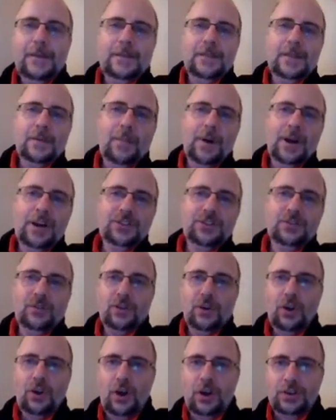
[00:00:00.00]
The marginal
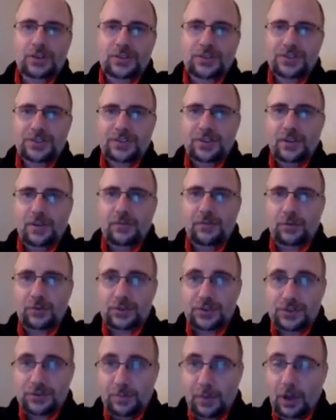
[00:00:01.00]
costs for
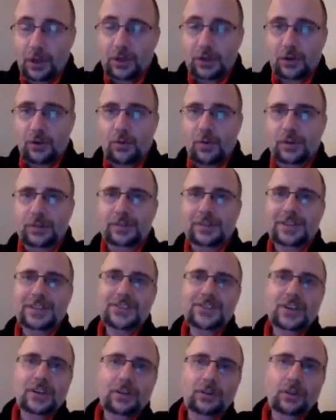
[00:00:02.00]
smaller
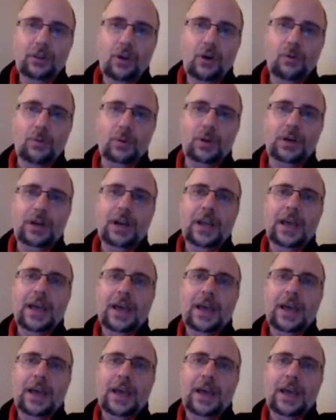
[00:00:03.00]
quantities are lower,